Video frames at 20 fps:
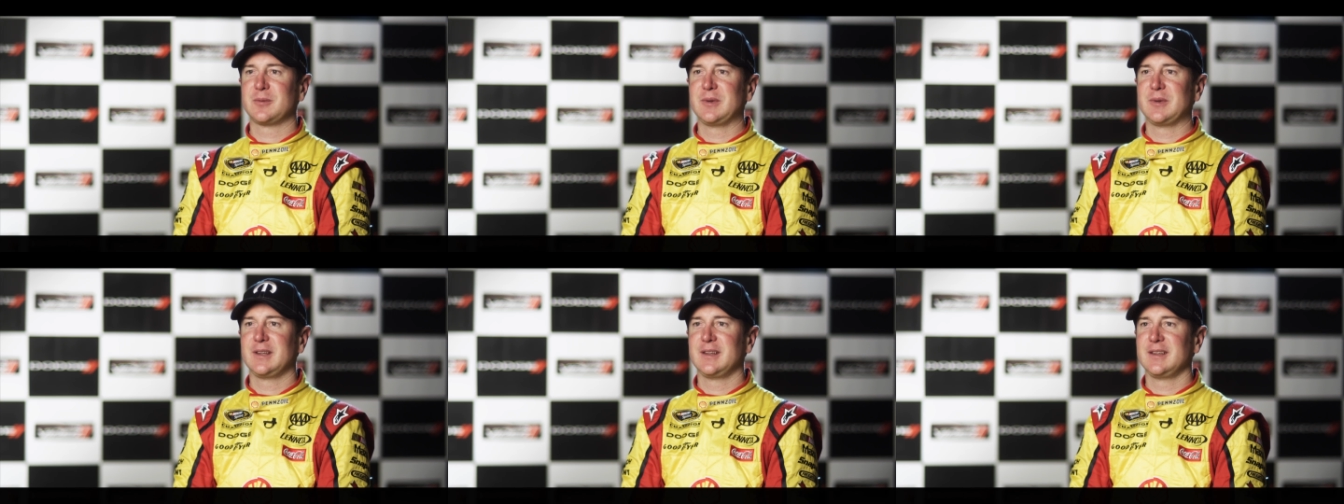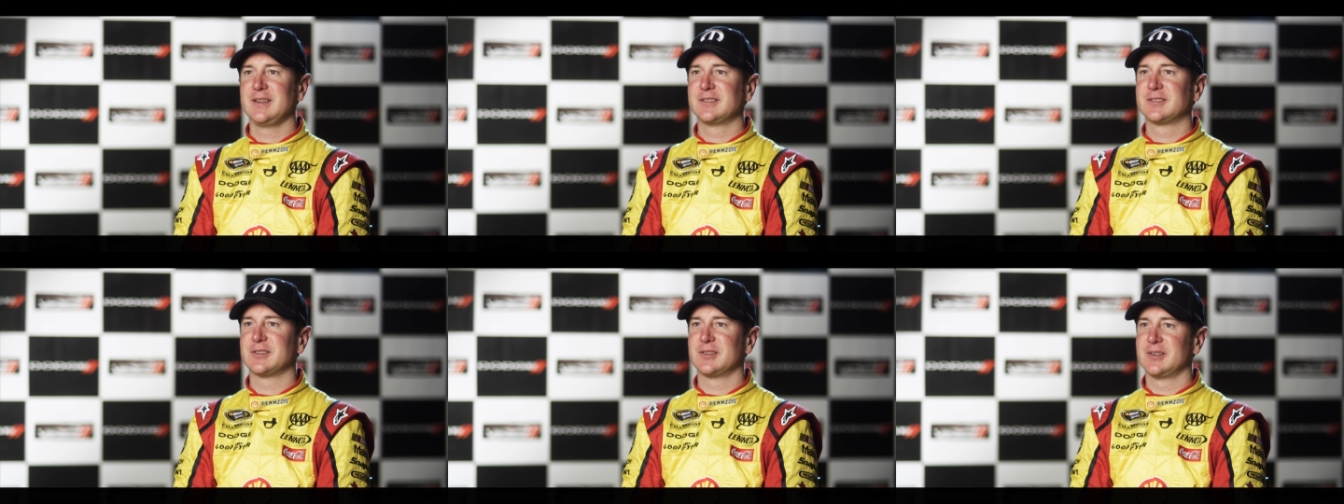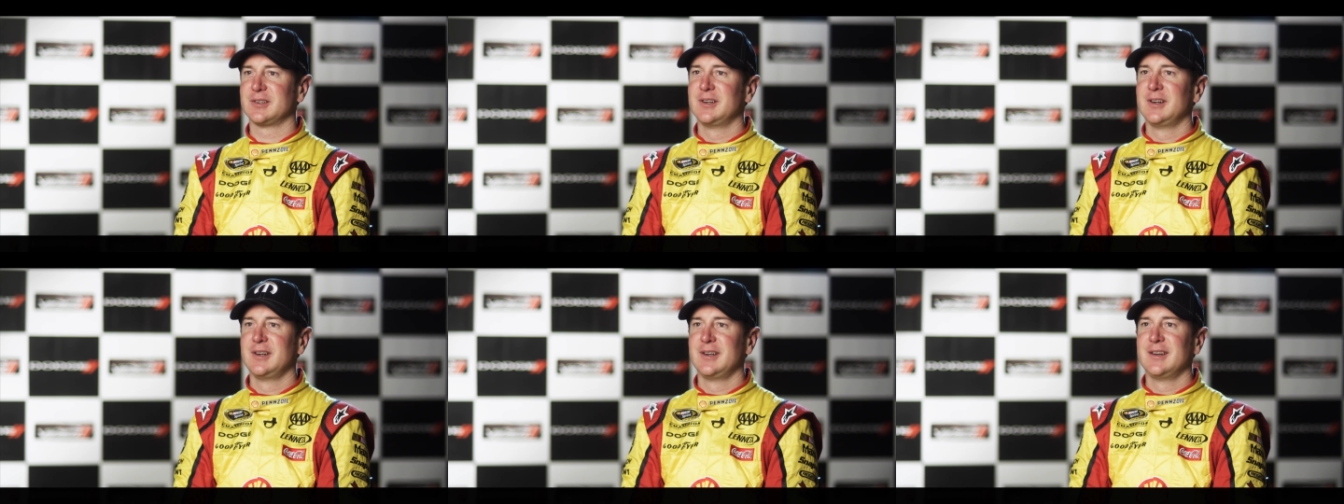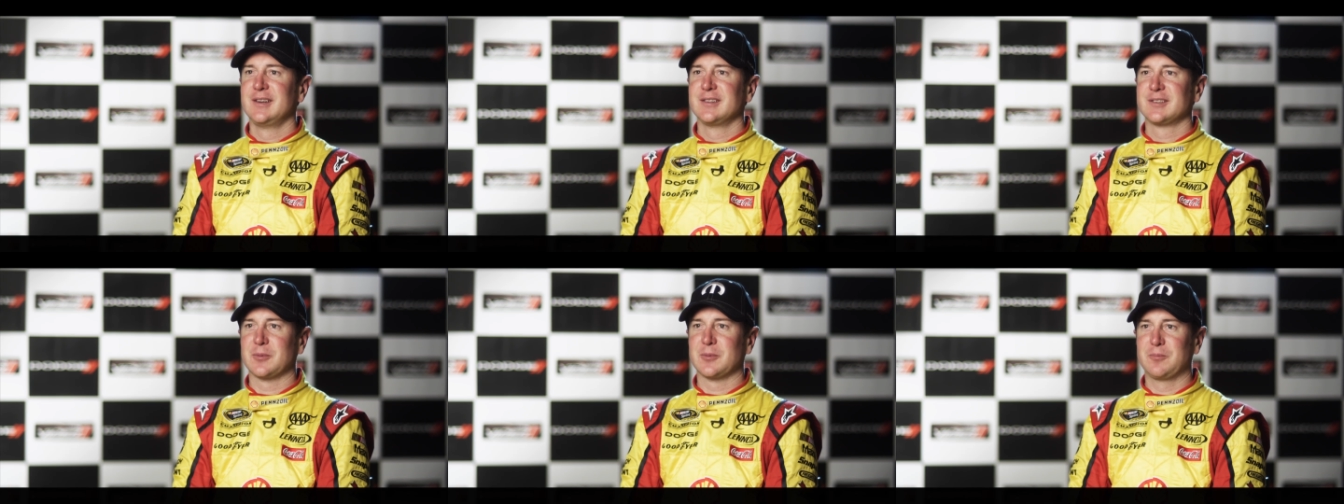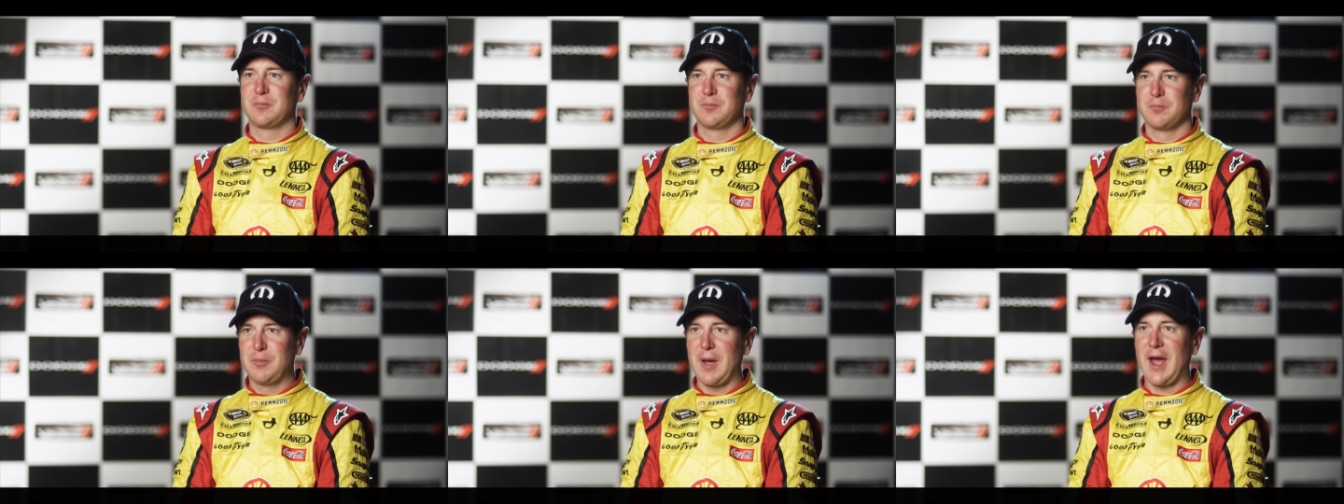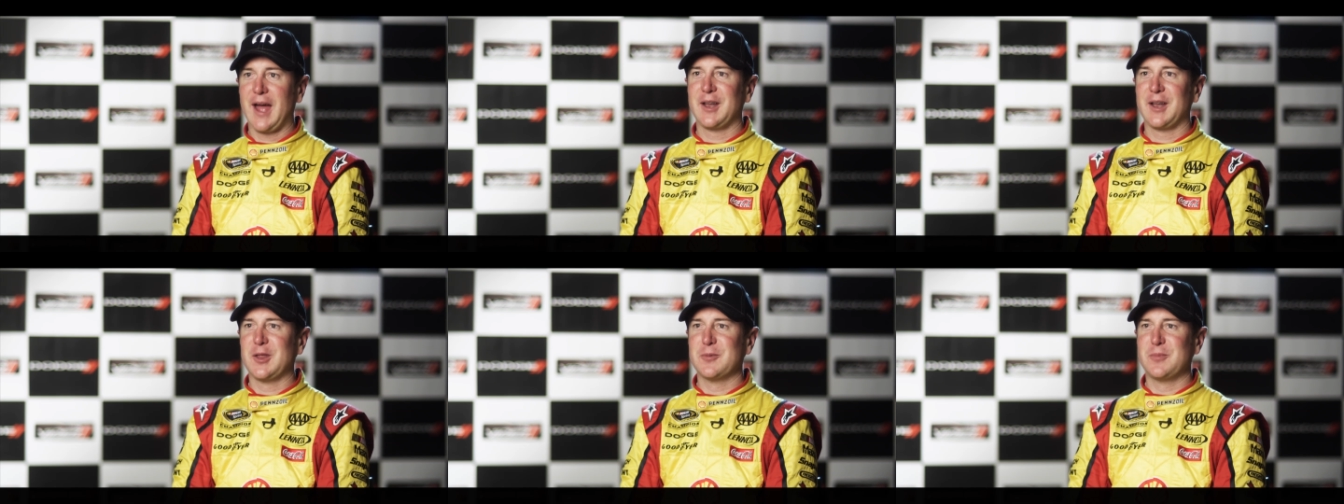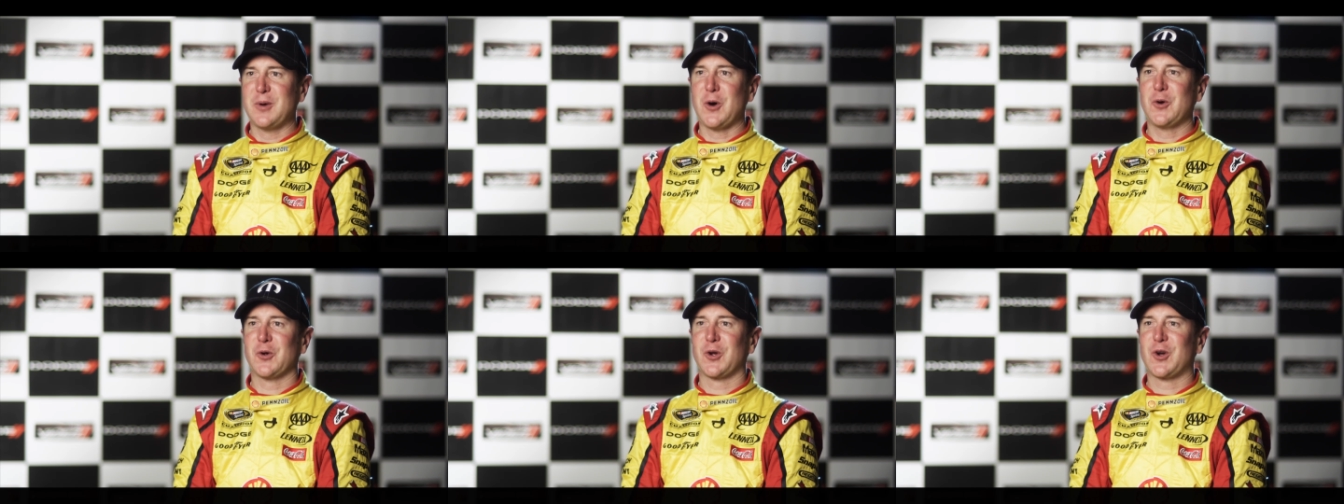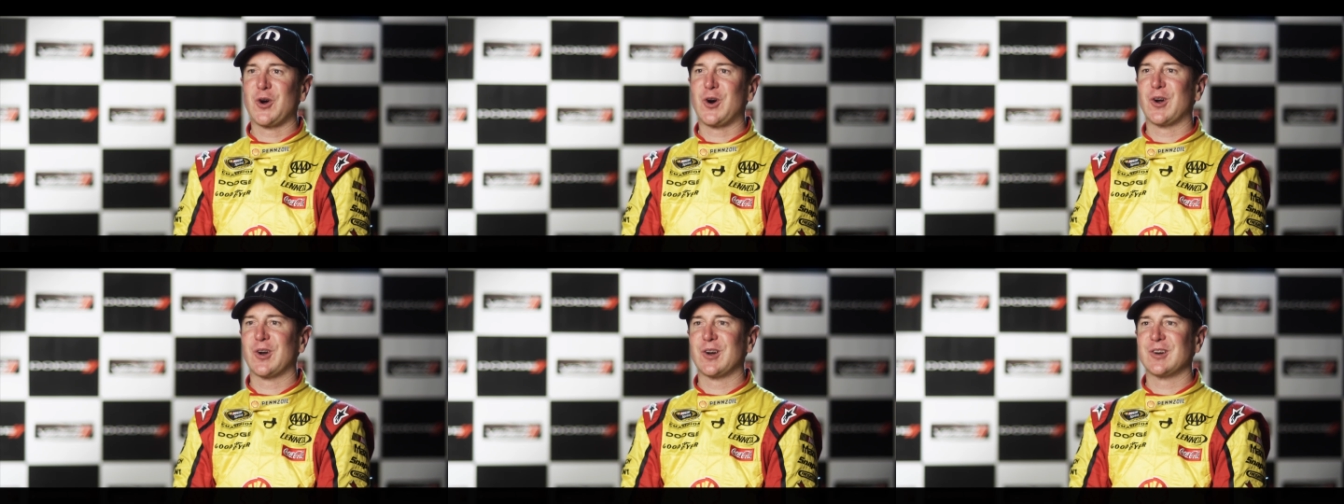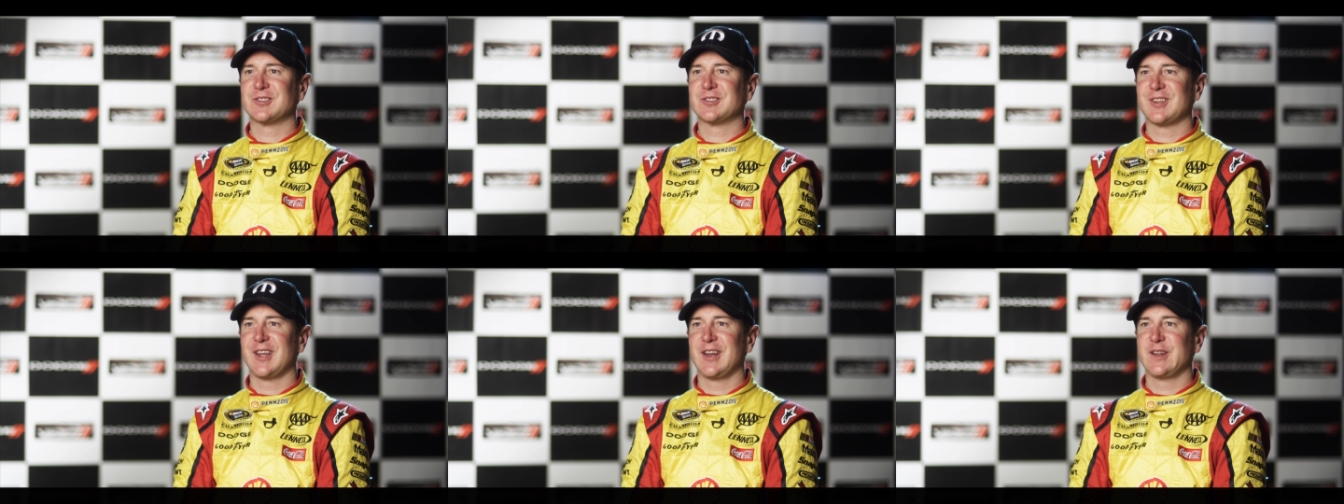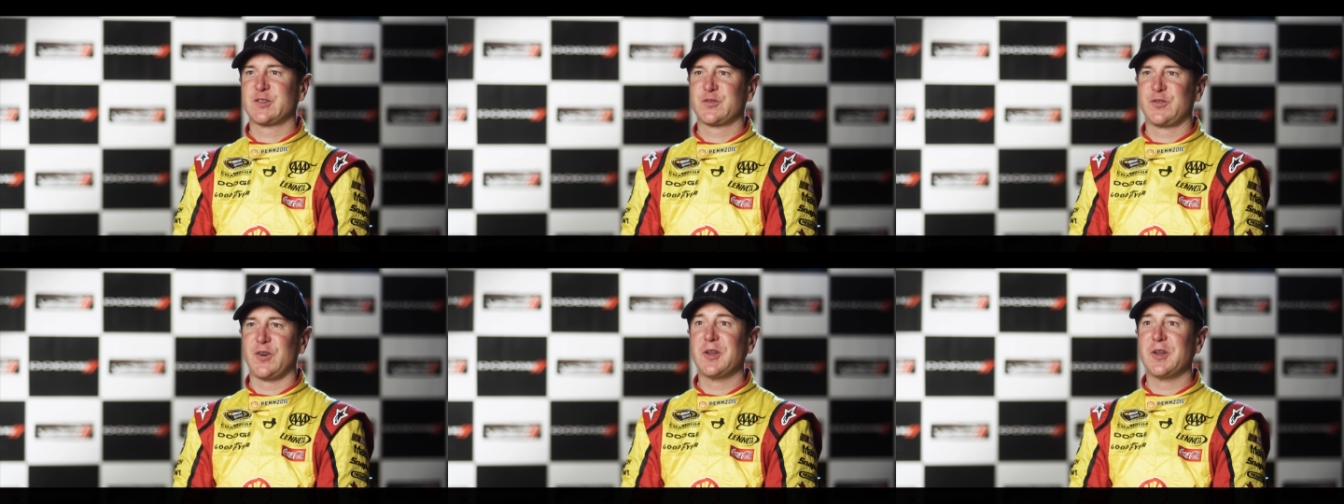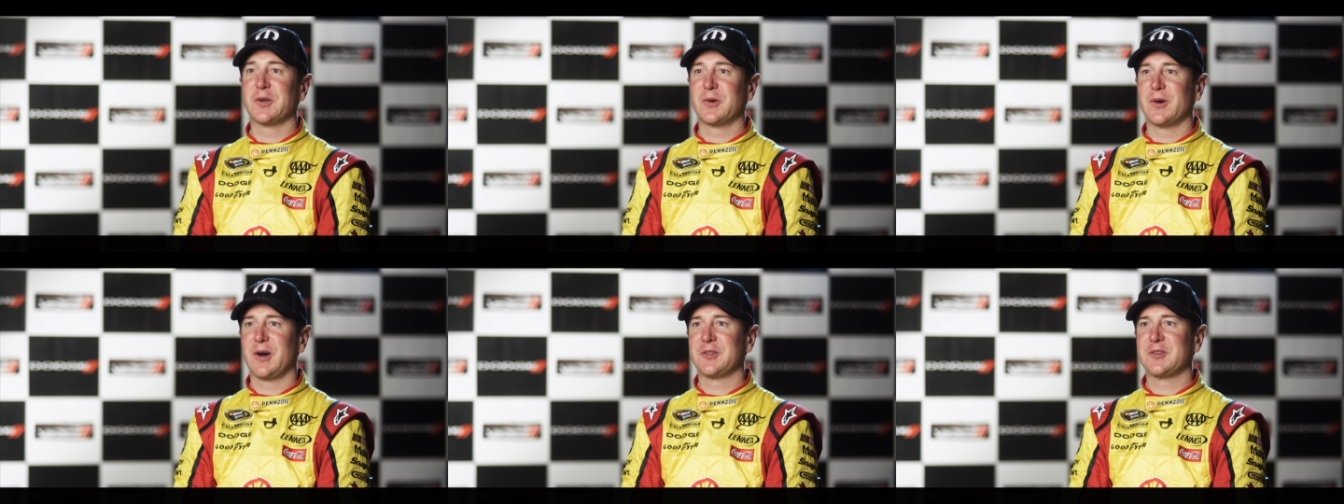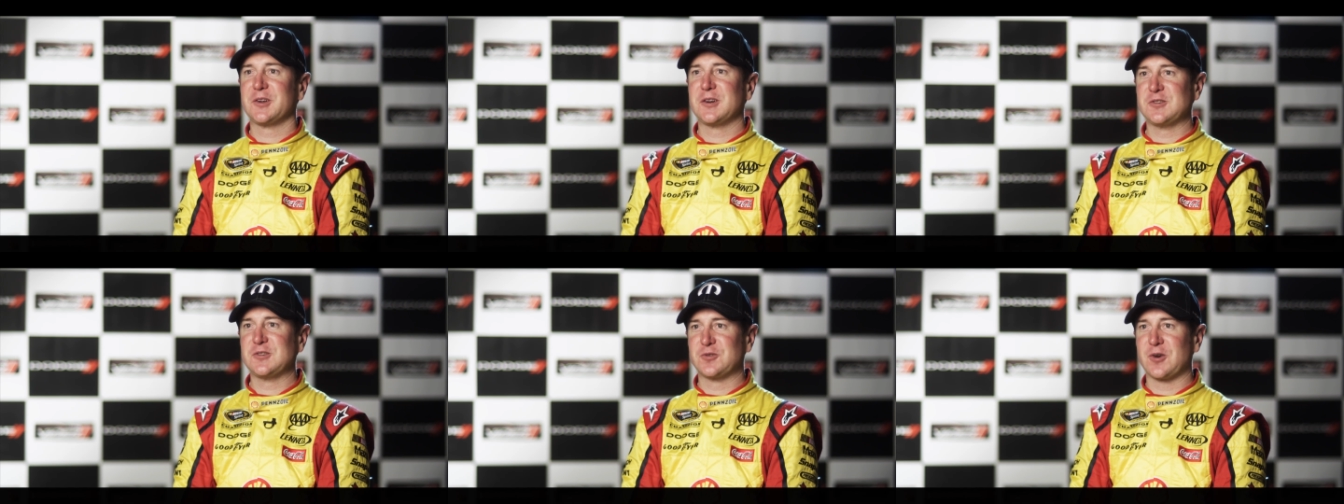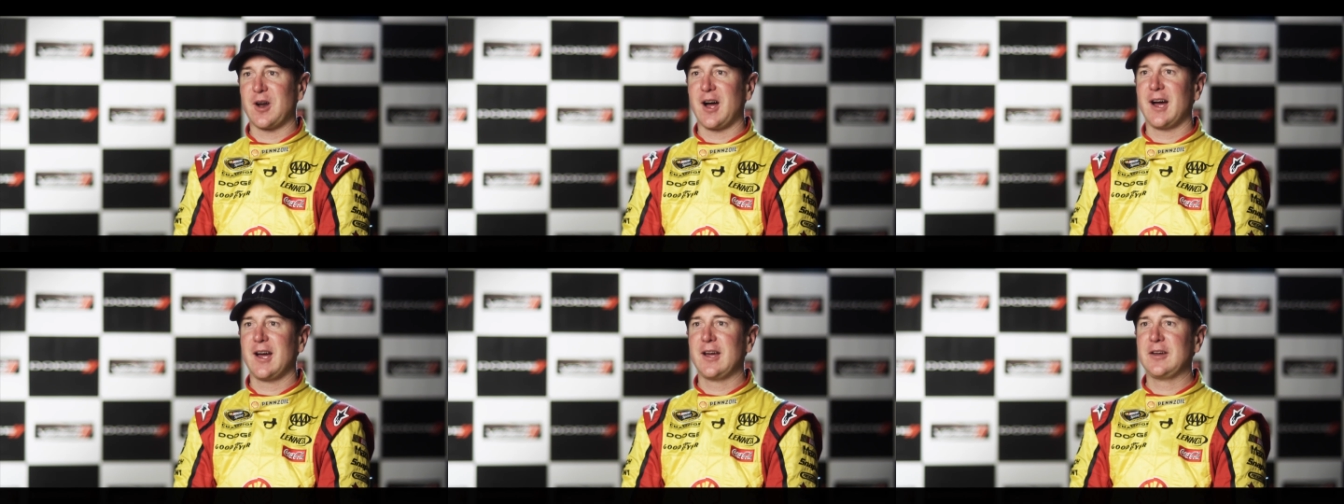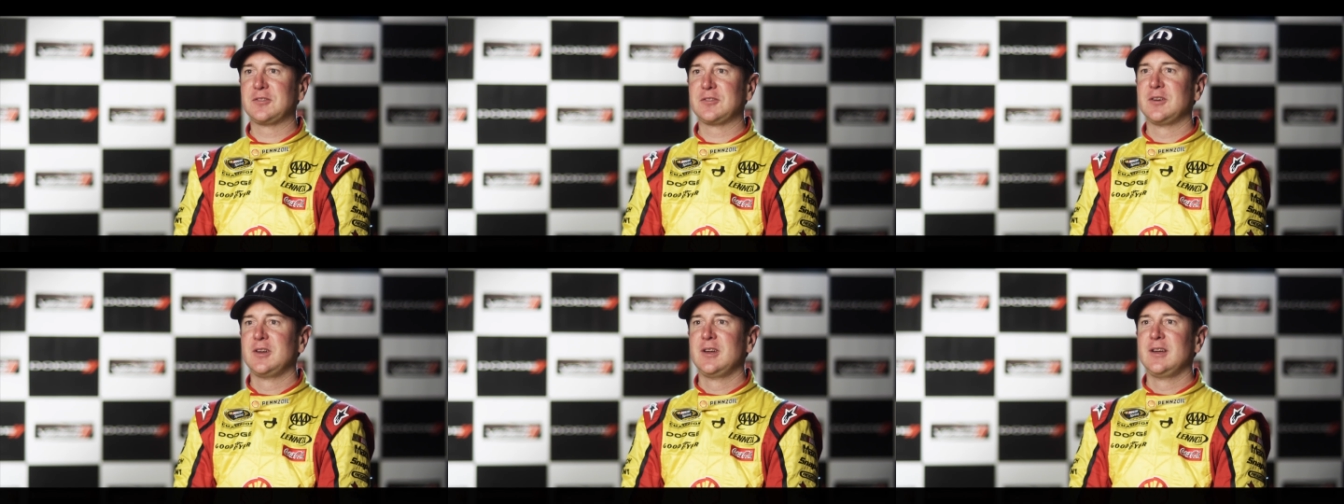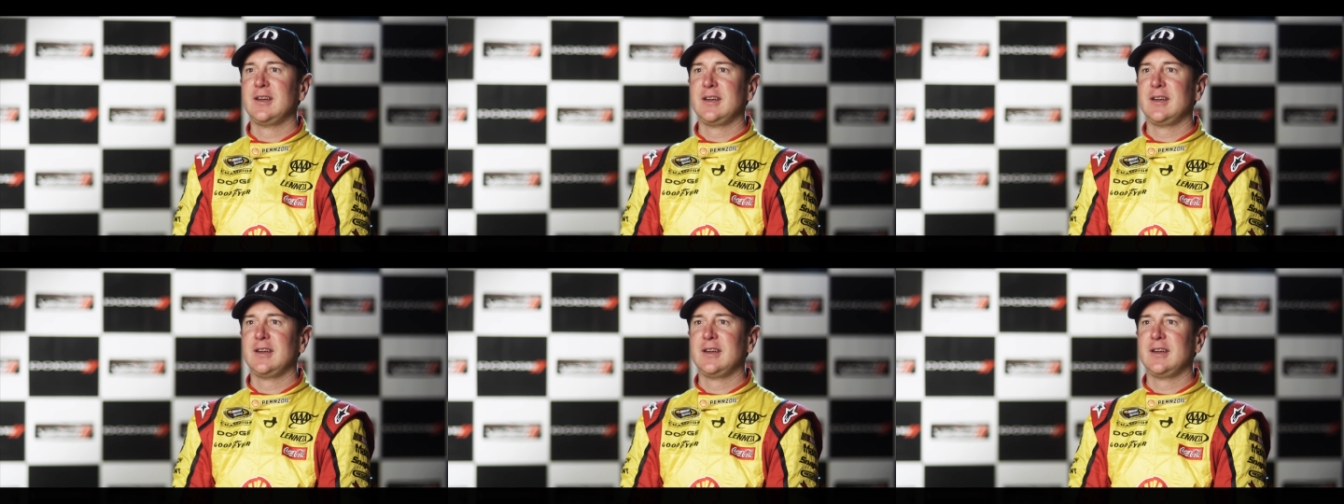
I mean, these are some bad to the bone cars, and it's fun to go out there and drive,